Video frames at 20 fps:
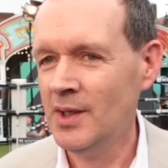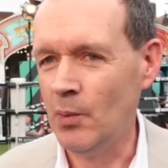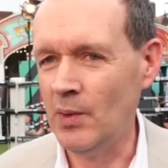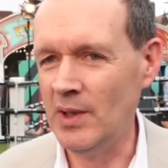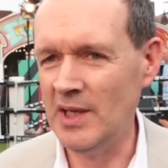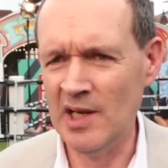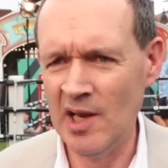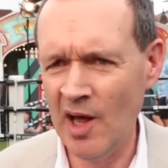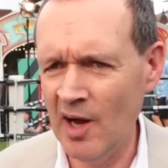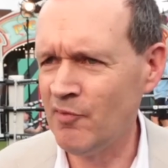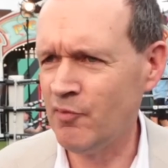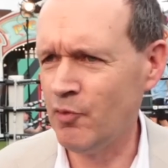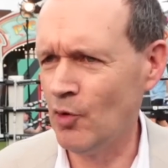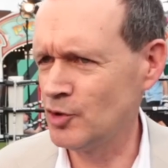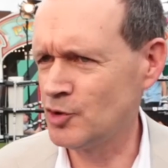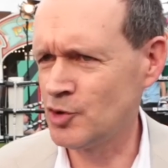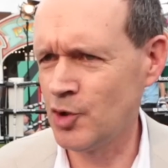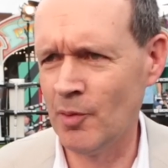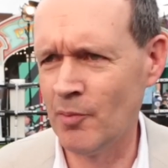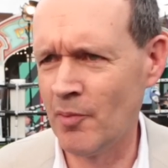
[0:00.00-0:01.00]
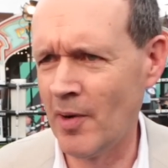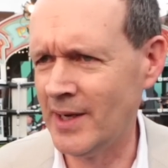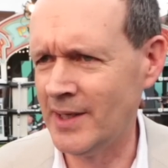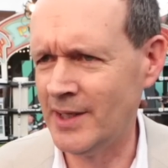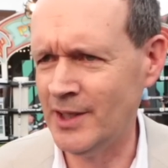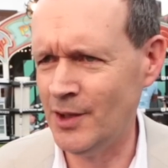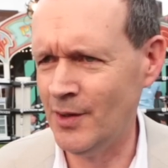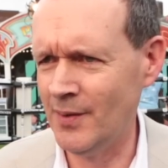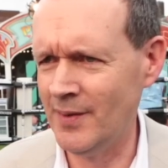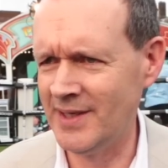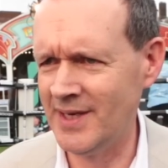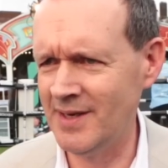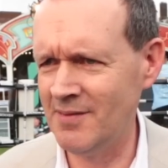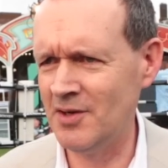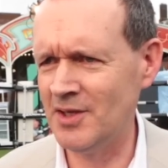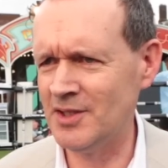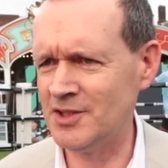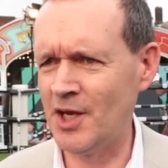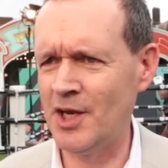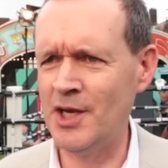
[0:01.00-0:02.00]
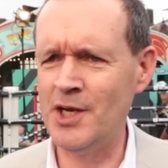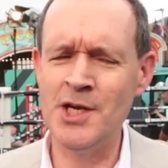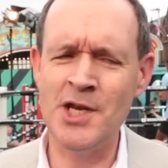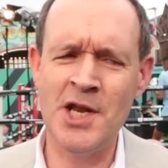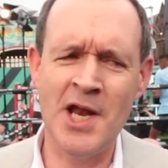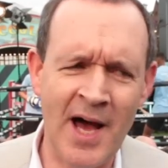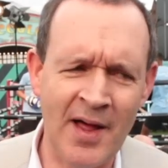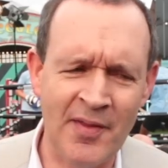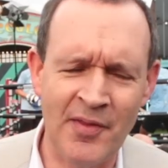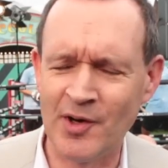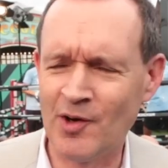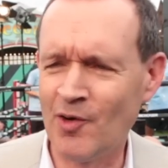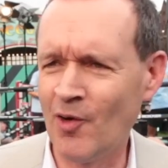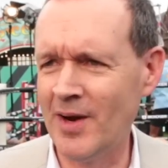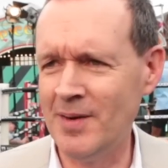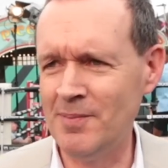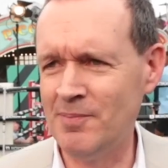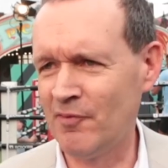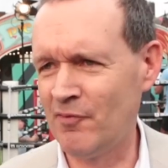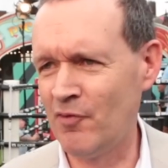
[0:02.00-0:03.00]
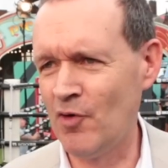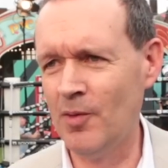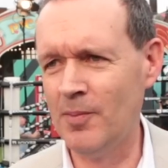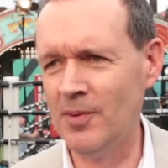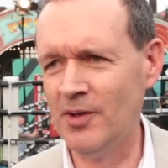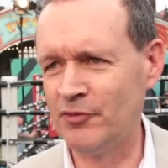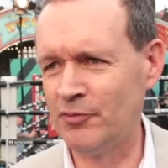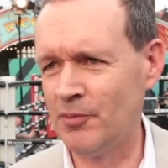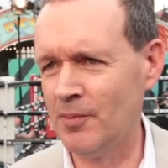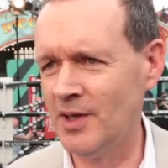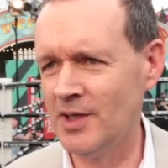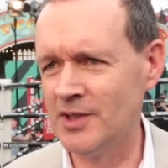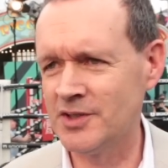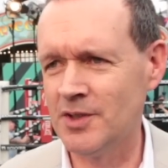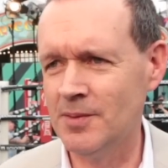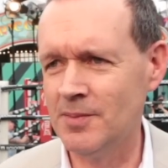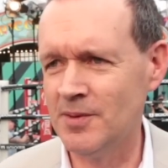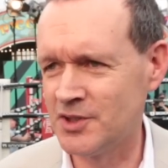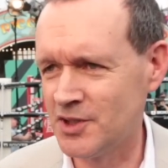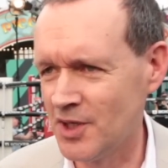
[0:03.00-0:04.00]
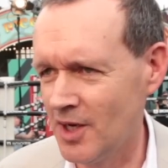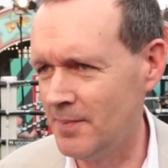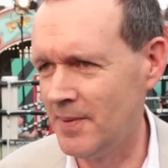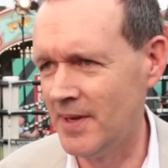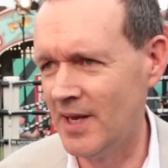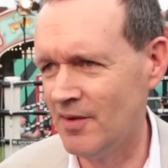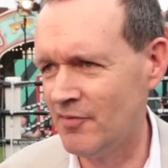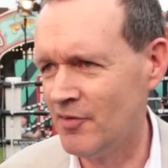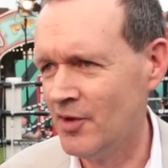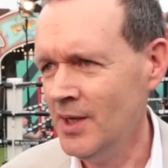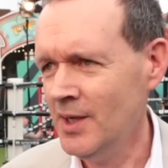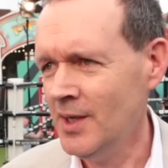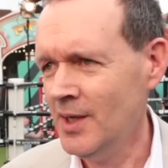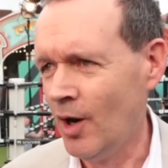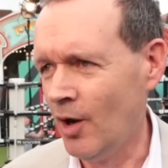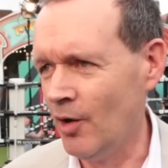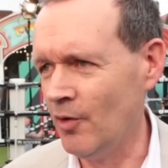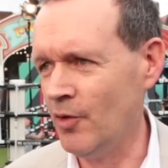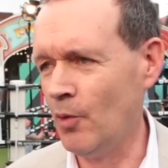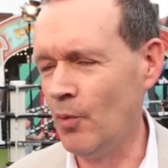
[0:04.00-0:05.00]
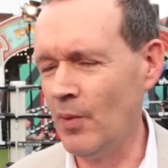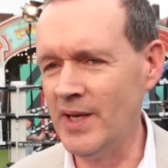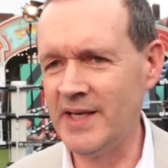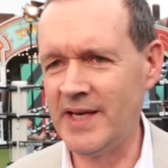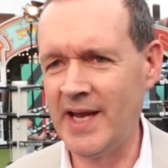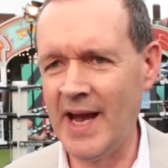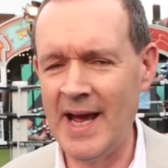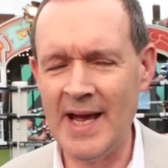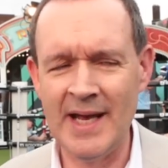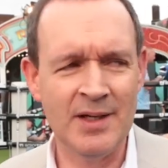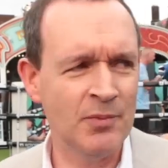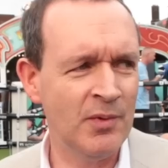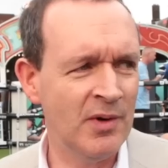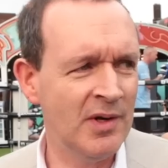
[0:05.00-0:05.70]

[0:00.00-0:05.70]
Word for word: We love what Top Rank are doing, giving us another great performance from Artur Beterbiev on the weekend.